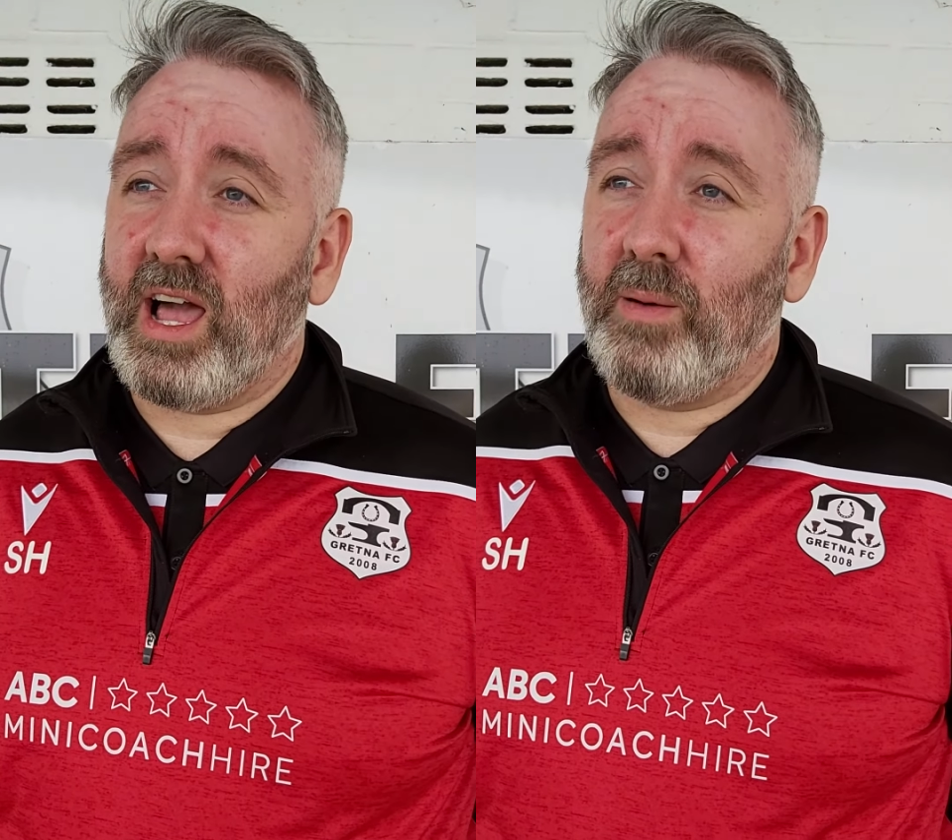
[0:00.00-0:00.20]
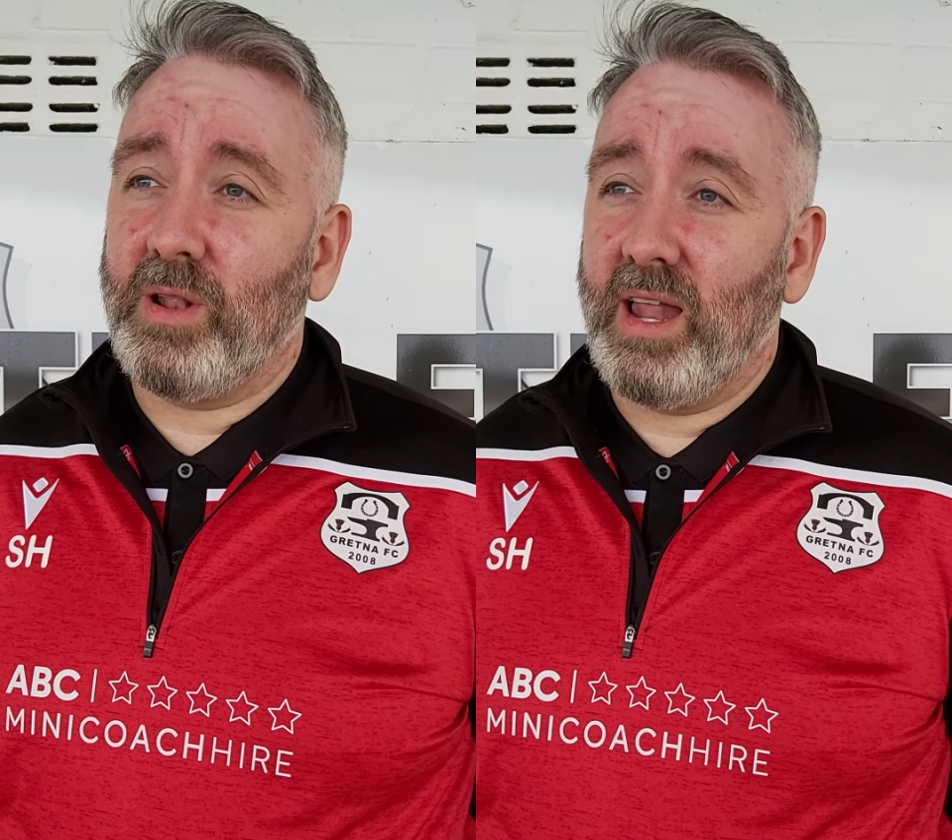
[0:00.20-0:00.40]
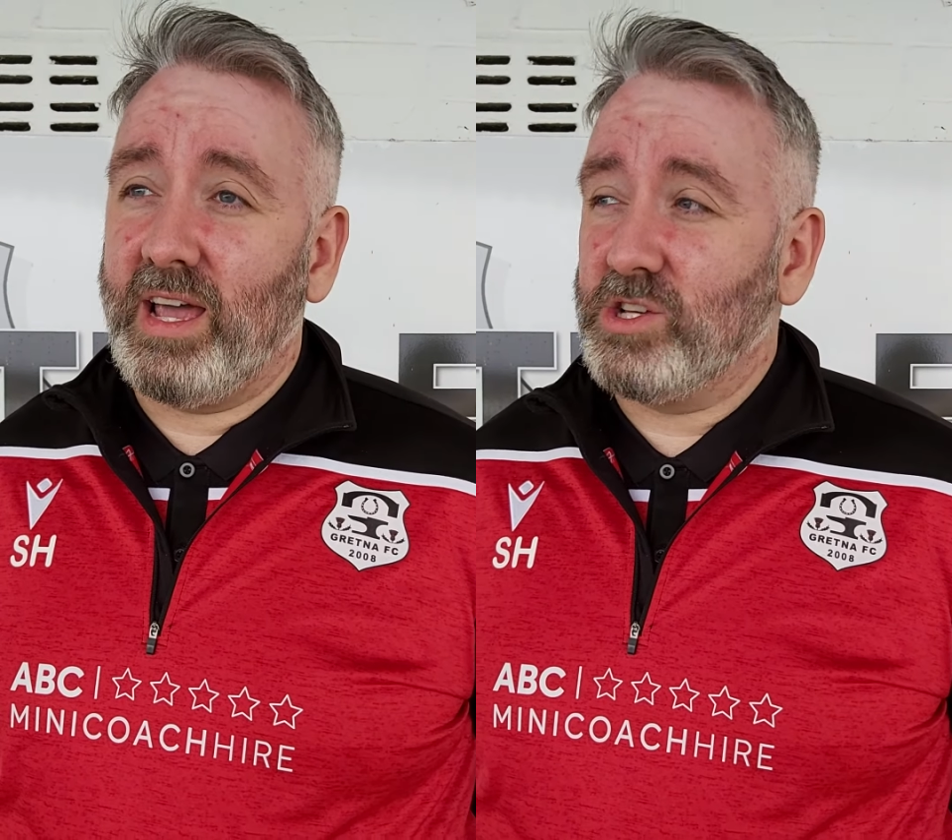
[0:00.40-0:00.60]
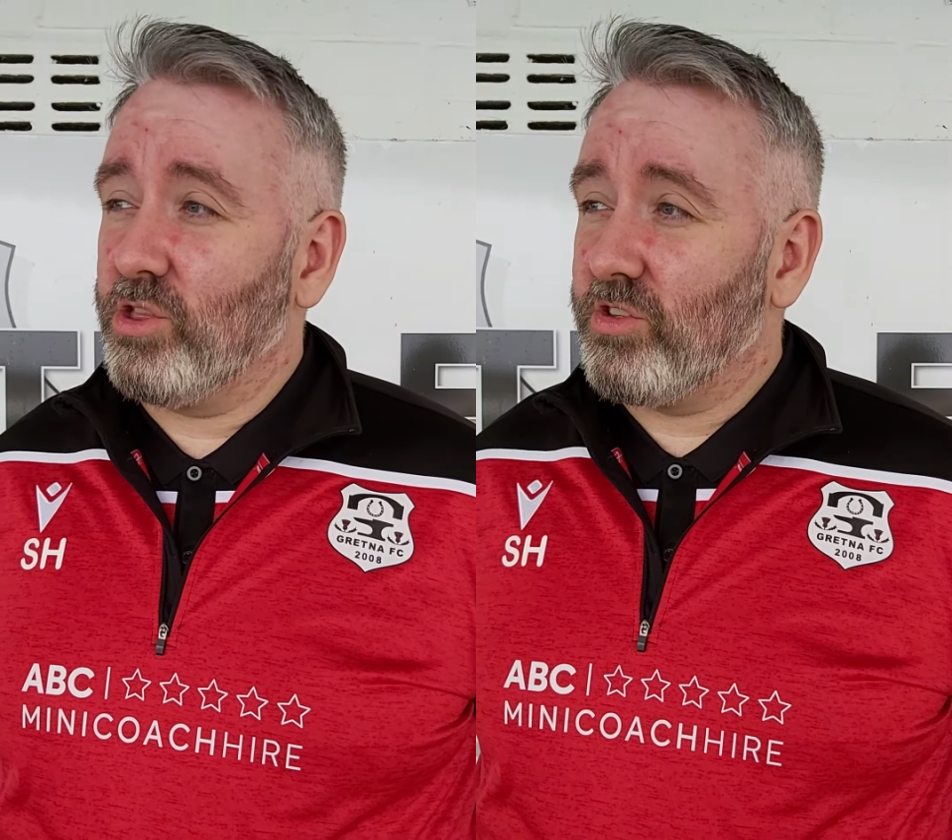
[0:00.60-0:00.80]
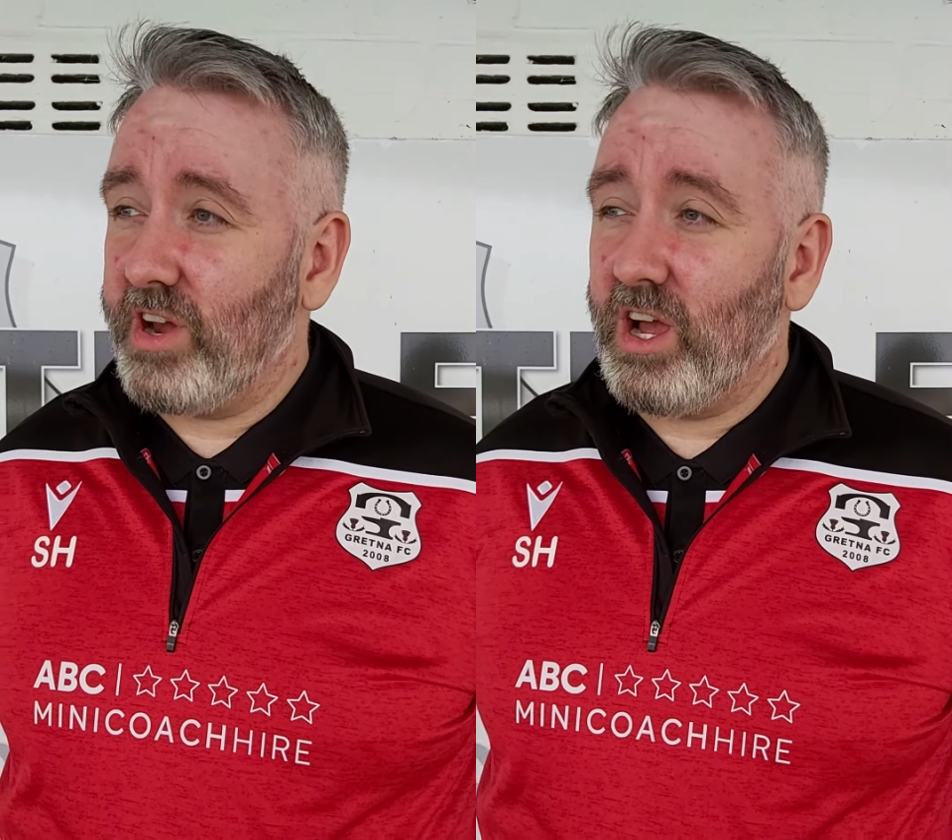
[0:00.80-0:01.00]

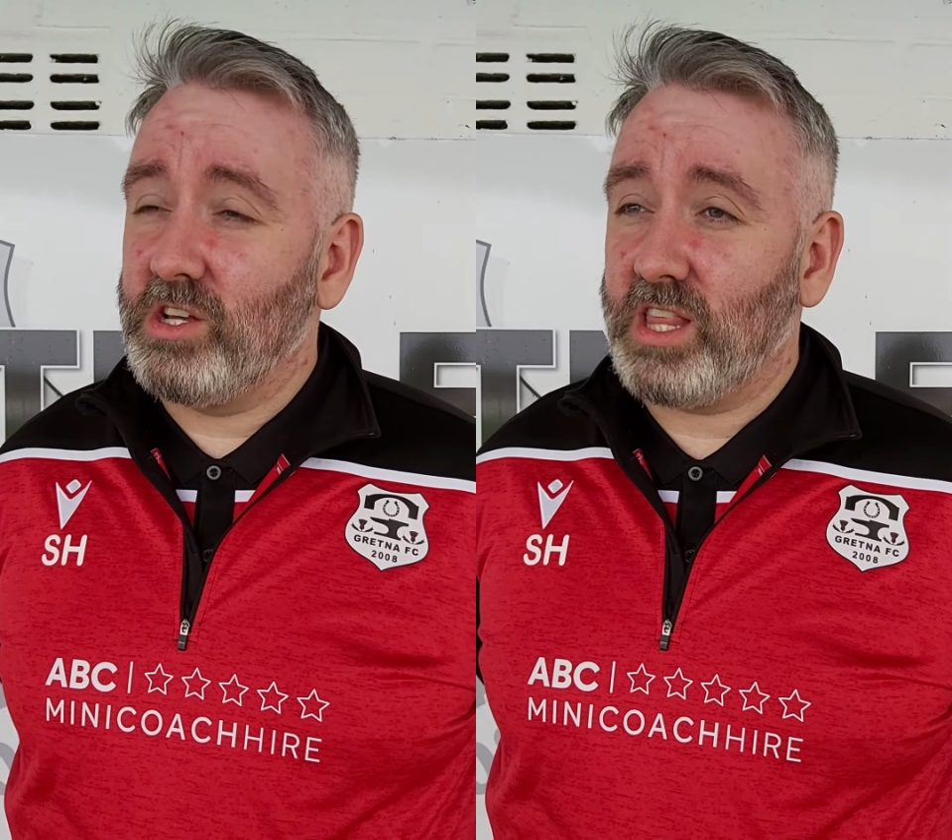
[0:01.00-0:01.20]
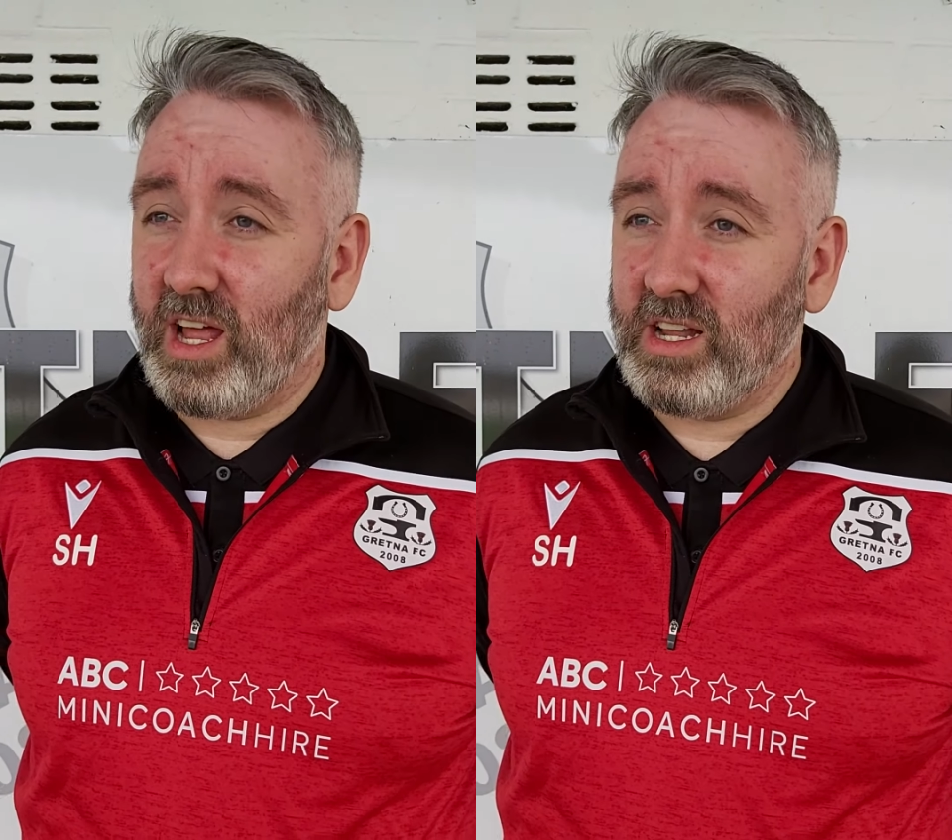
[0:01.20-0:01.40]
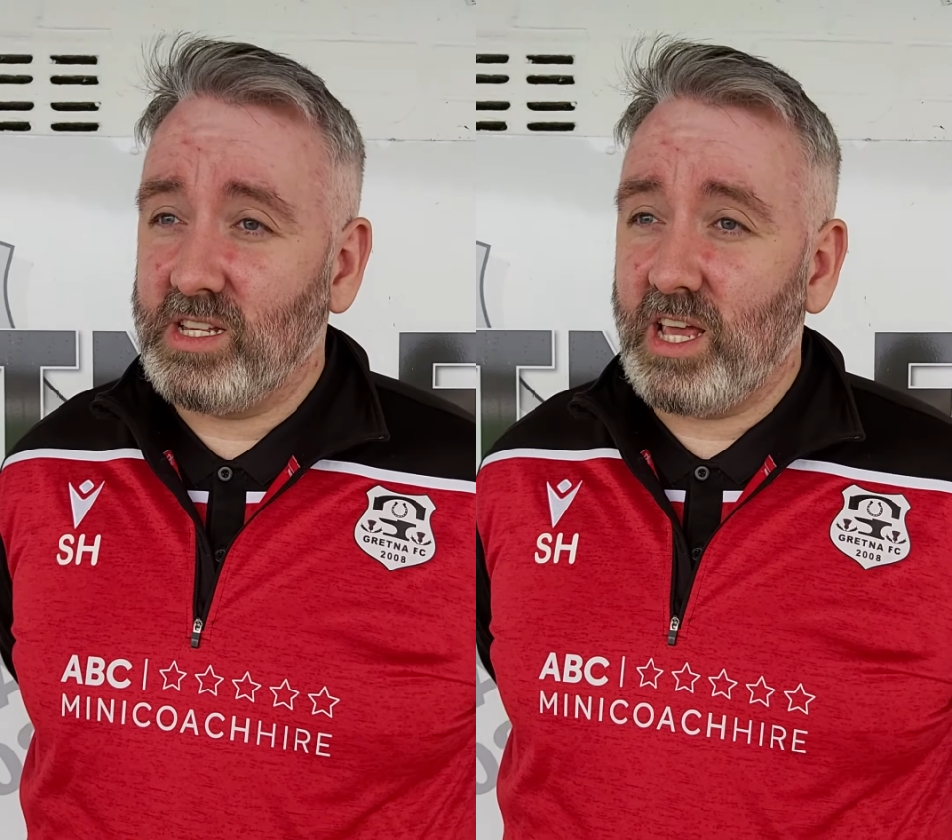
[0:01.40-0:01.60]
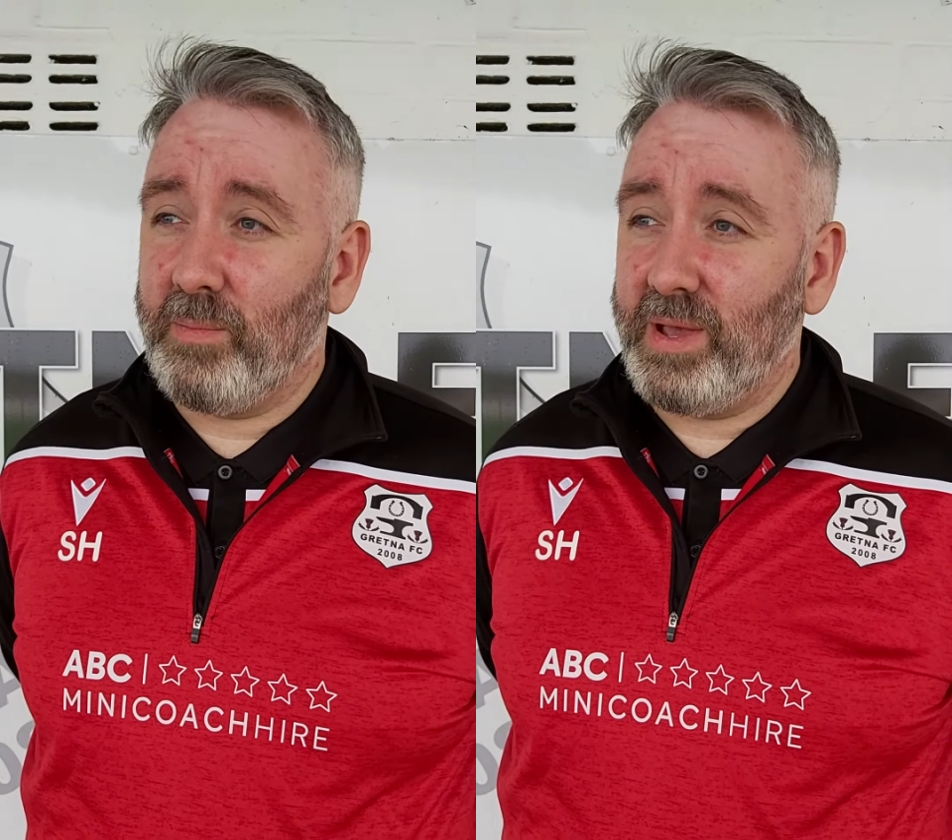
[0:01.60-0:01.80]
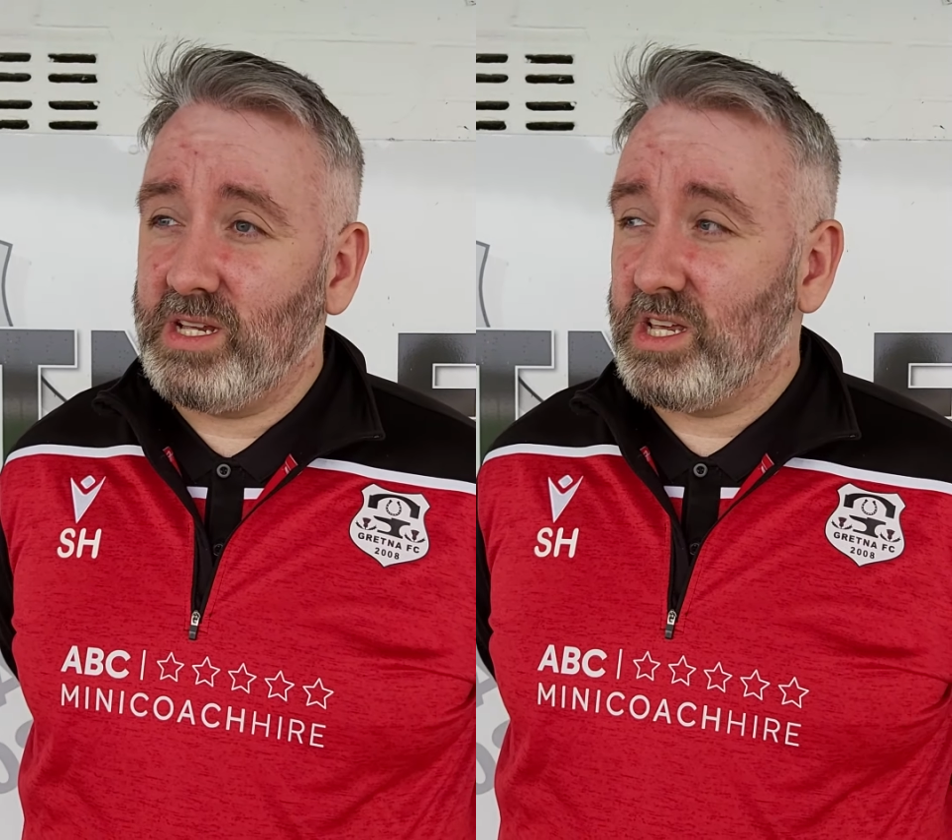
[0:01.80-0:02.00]
capitalised on three outstanding
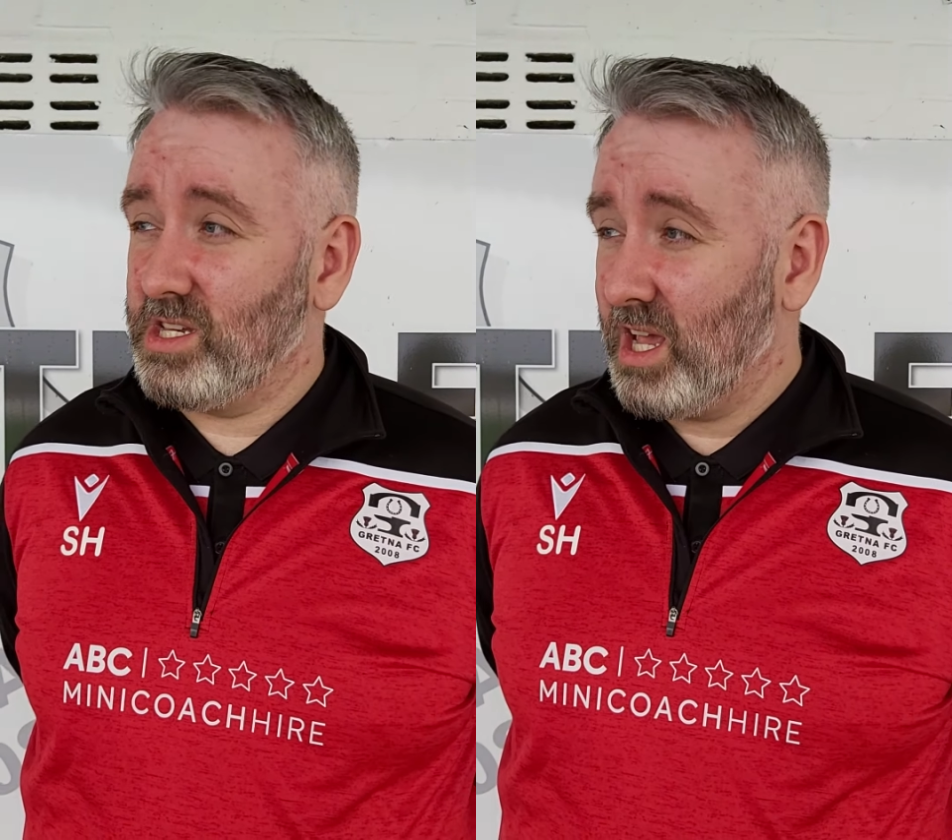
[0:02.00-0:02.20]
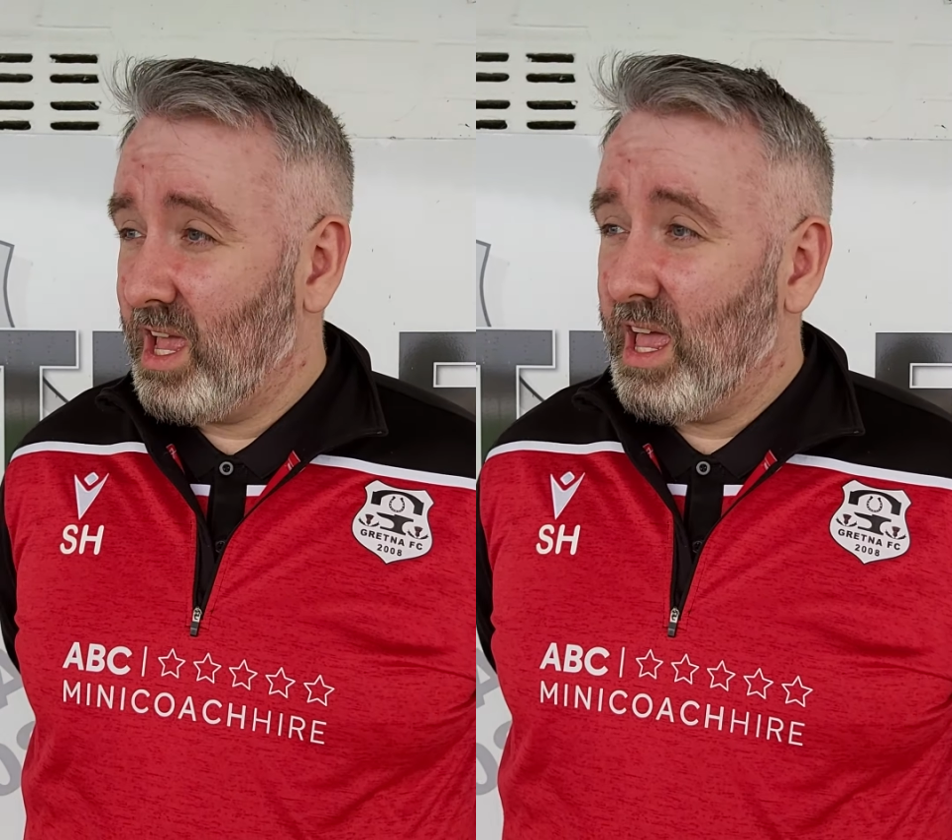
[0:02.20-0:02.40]
set pieces